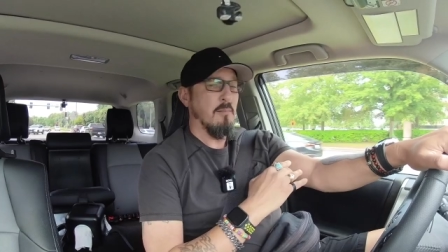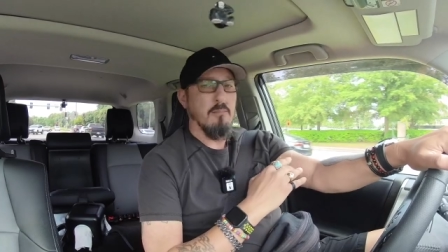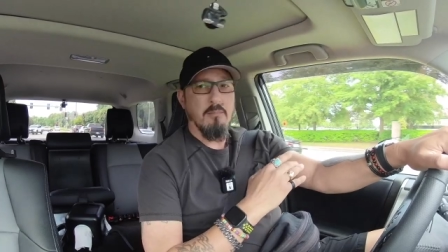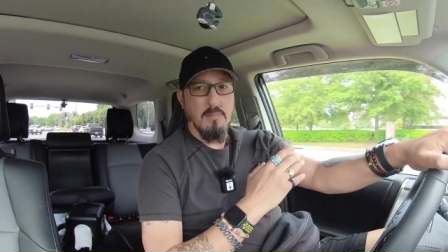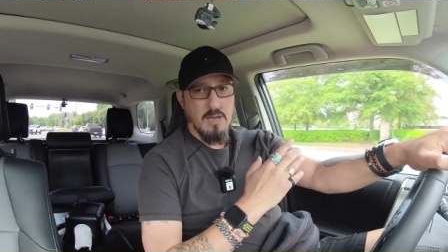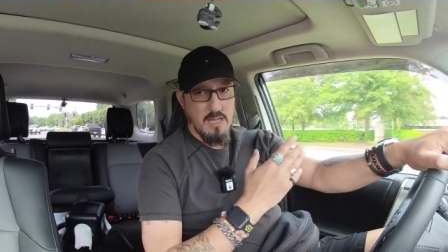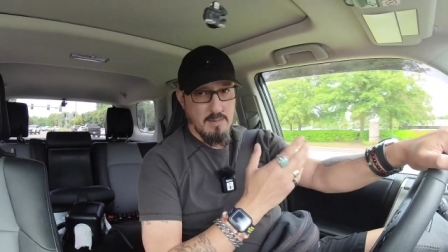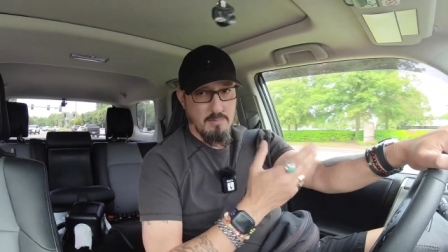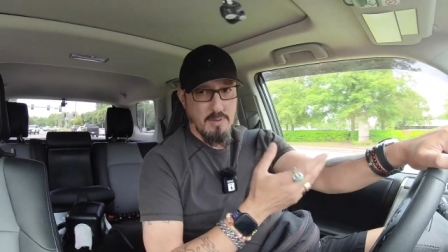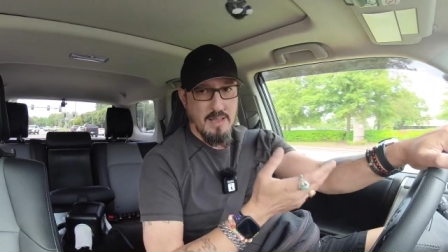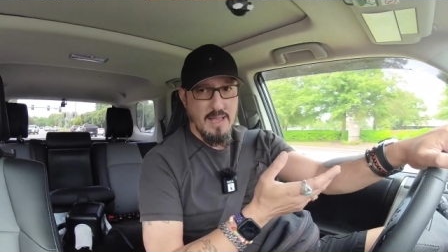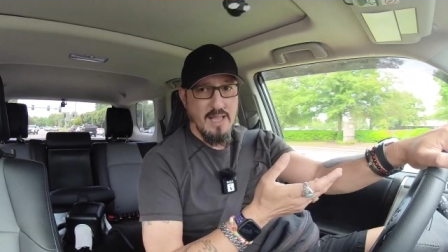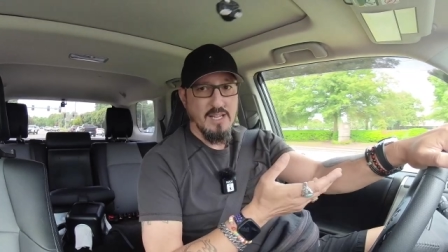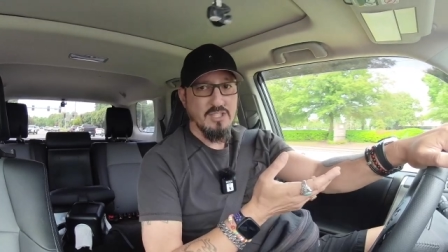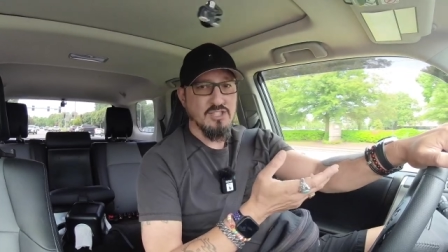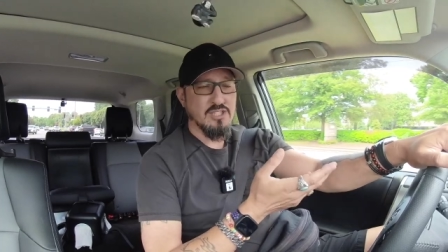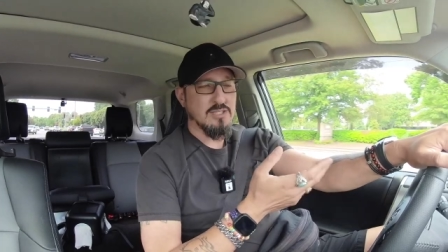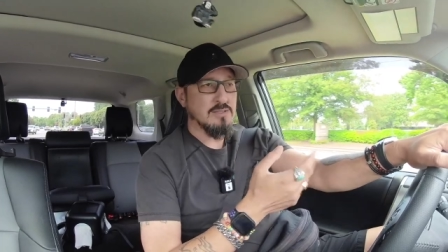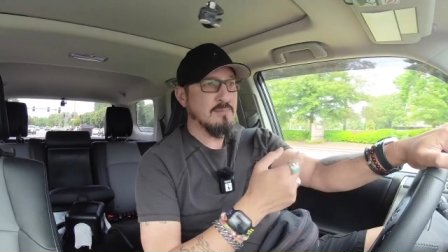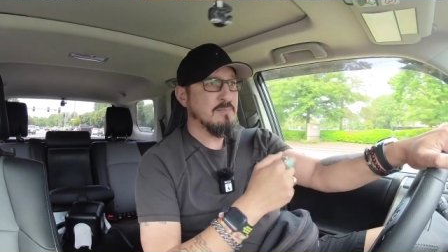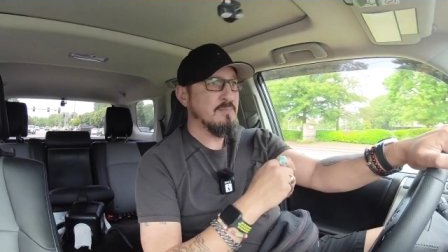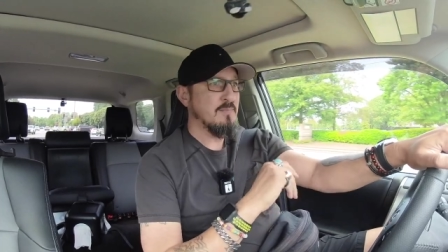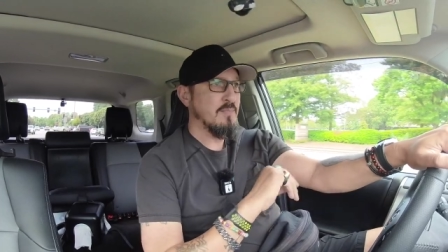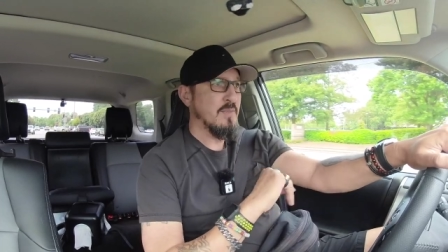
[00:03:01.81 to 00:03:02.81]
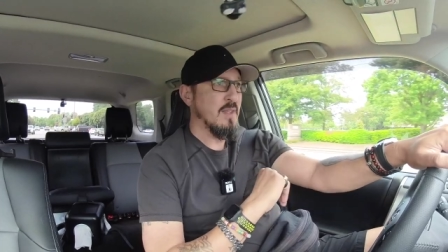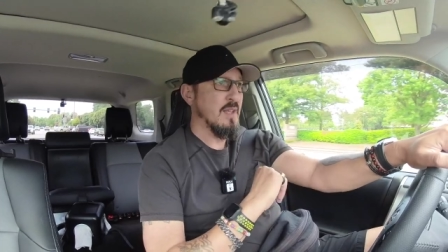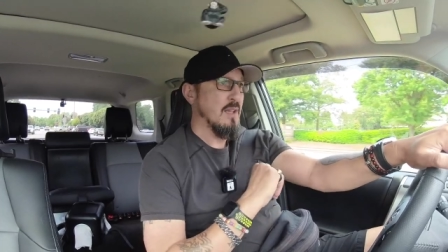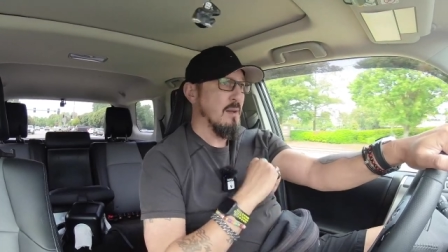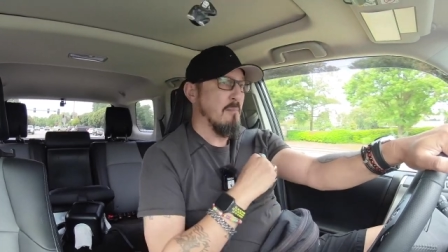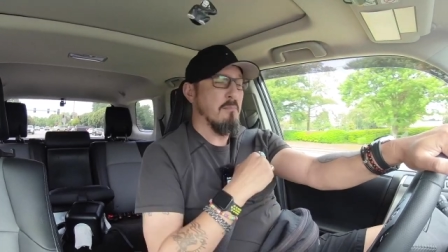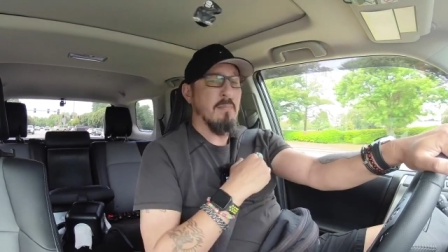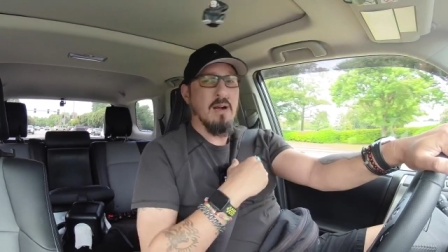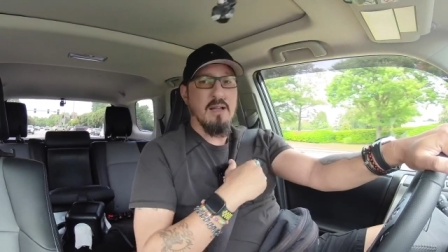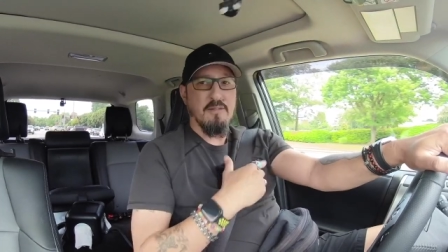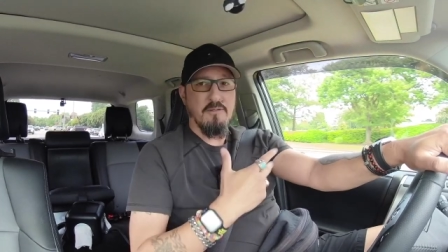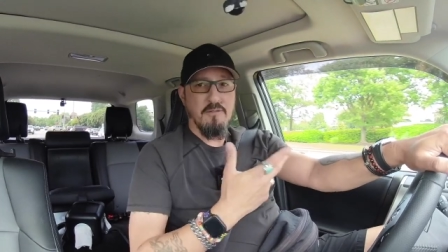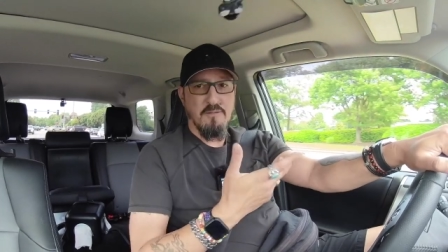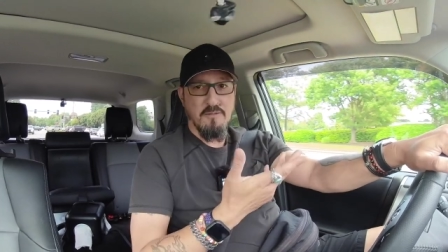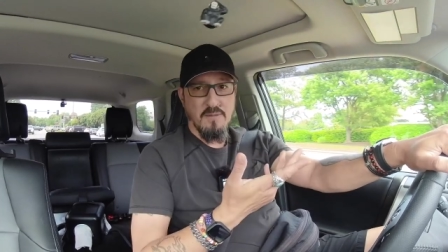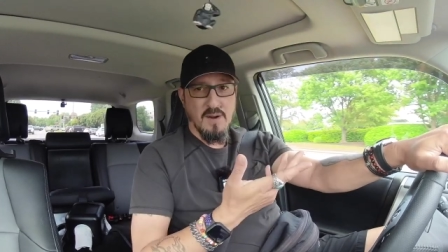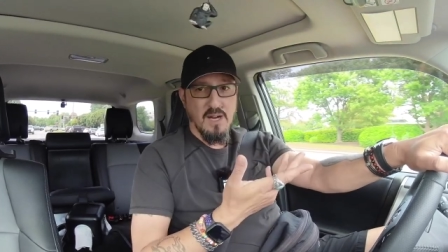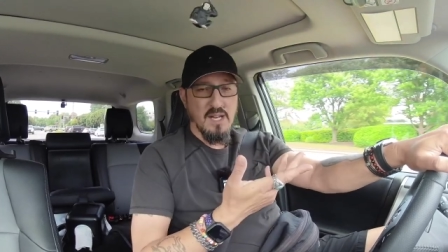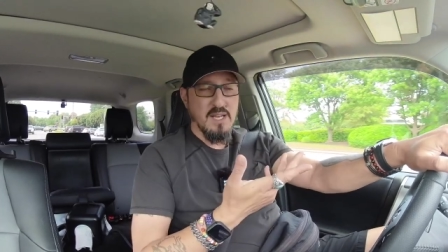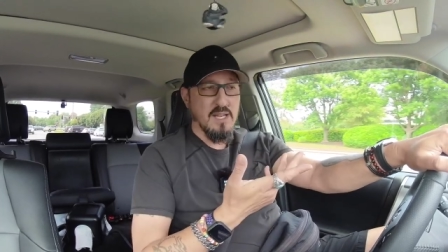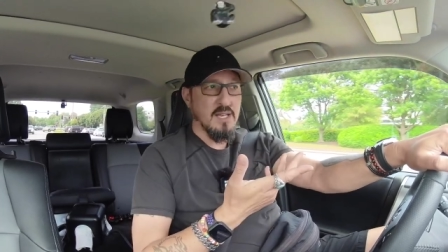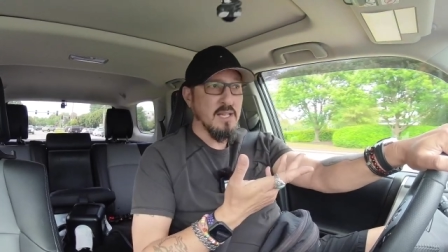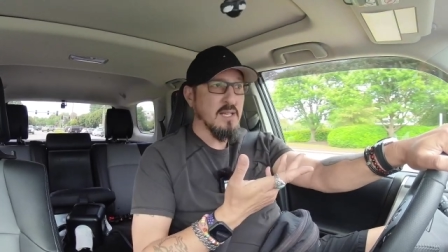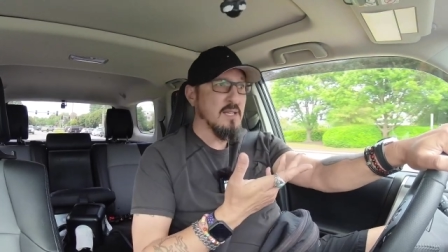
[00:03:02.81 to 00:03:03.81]
my passion, my
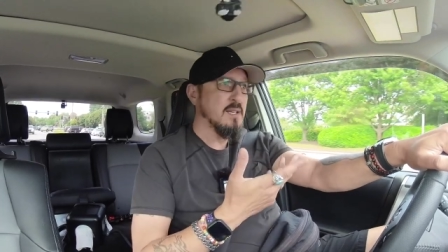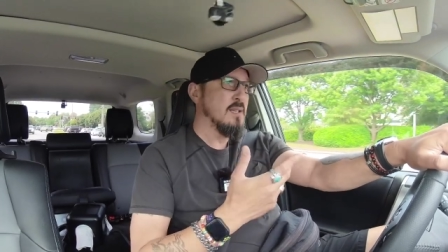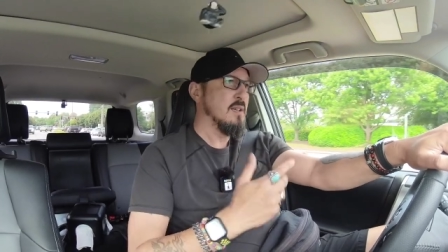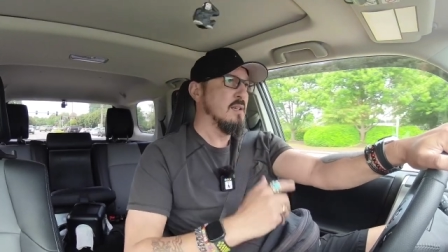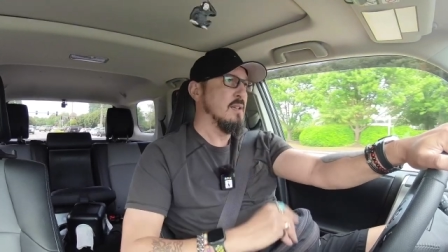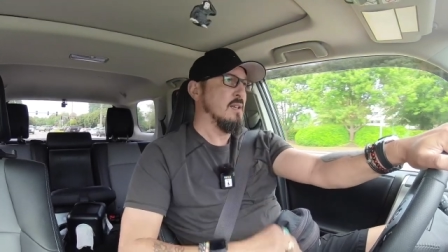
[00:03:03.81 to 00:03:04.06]
fun,